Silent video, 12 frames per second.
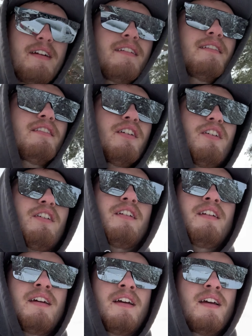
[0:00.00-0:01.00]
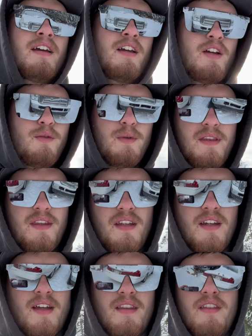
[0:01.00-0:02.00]
could turn. With the
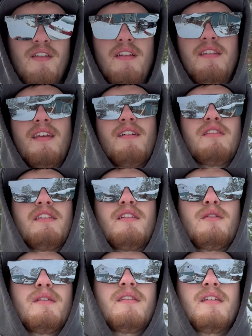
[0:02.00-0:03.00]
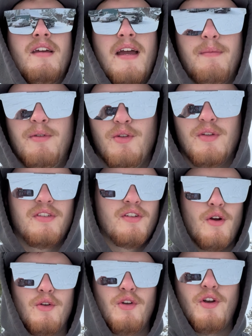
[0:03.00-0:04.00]
37s, there was absolutely
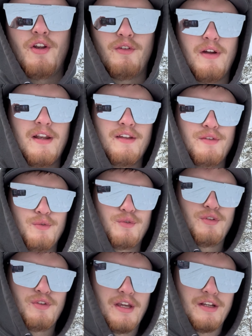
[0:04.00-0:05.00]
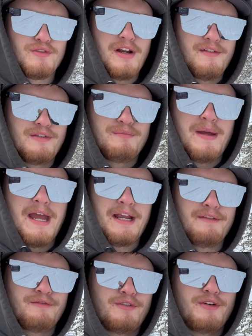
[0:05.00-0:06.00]
zero turning radius. It was just like driving
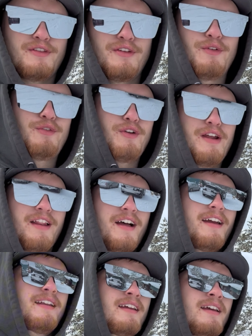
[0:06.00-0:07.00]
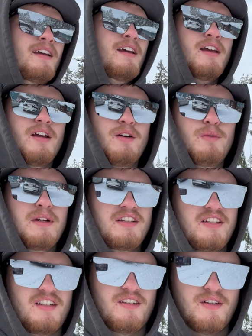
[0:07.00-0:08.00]
back and forth in a straight line,
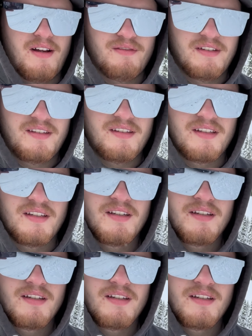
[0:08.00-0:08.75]
which, obviously